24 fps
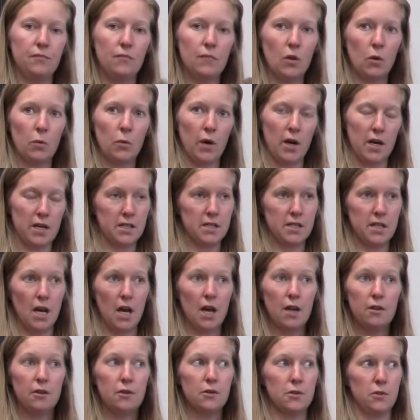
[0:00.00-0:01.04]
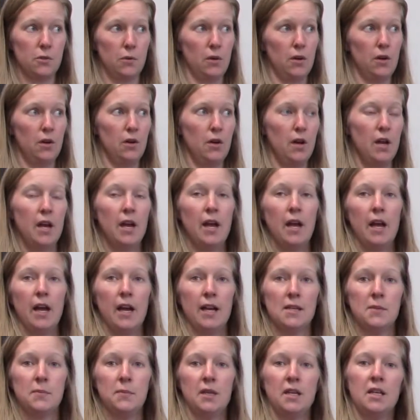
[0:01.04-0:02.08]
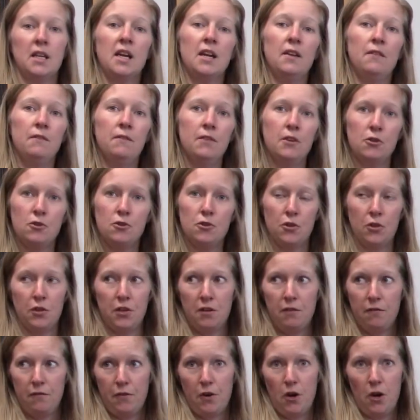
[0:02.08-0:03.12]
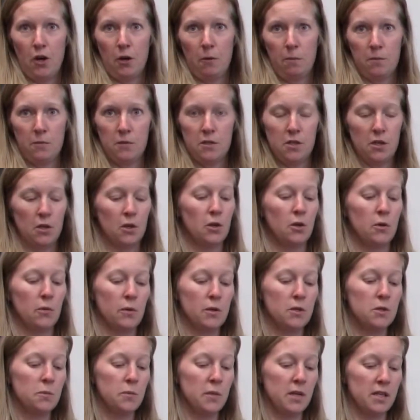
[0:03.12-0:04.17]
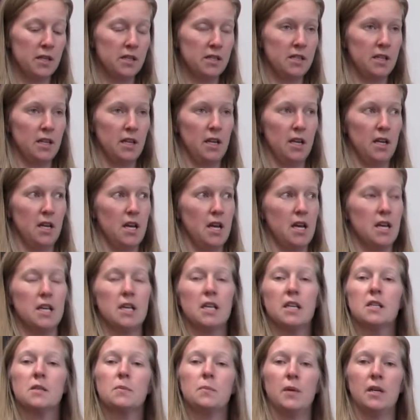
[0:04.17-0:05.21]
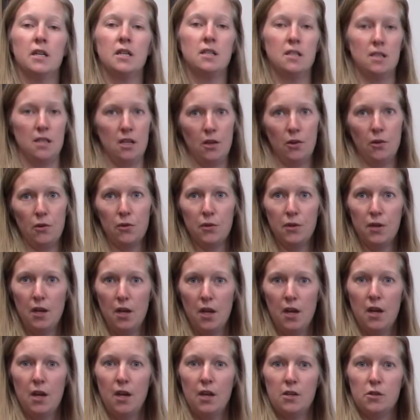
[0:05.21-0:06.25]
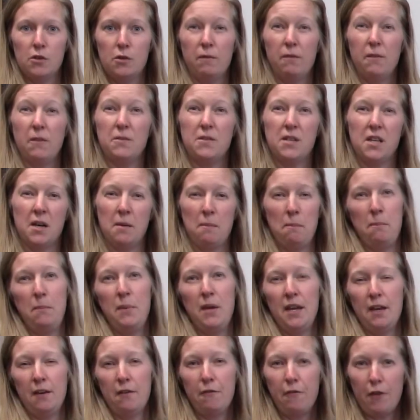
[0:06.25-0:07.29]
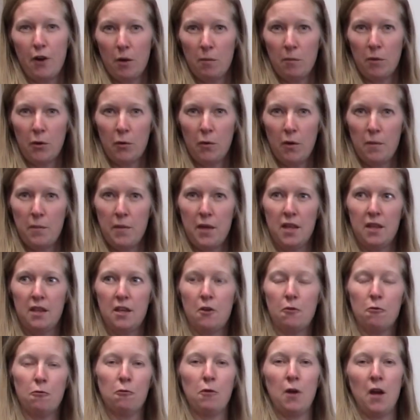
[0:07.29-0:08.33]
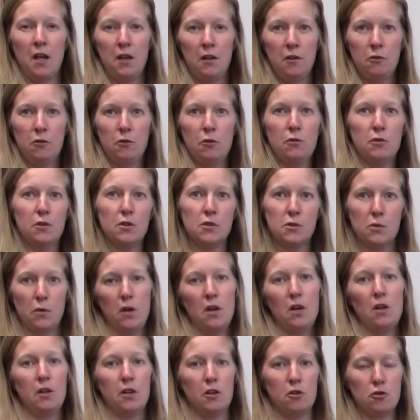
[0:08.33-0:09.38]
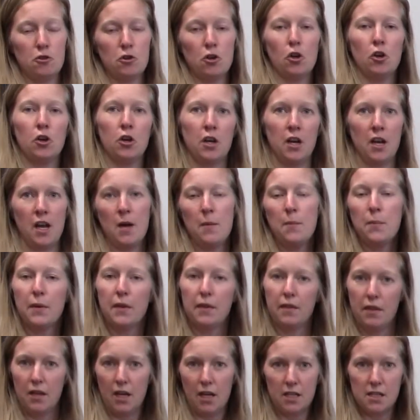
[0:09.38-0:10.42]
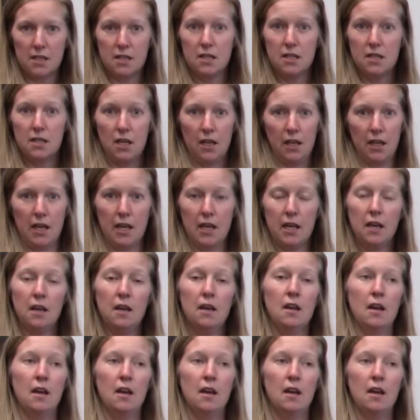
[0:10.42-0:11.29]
Whereas the other soil has been conventionally farmed, which means that it has been tilled. So if you've seen big farm equipment that run through the soil and churn it up, that's tilling.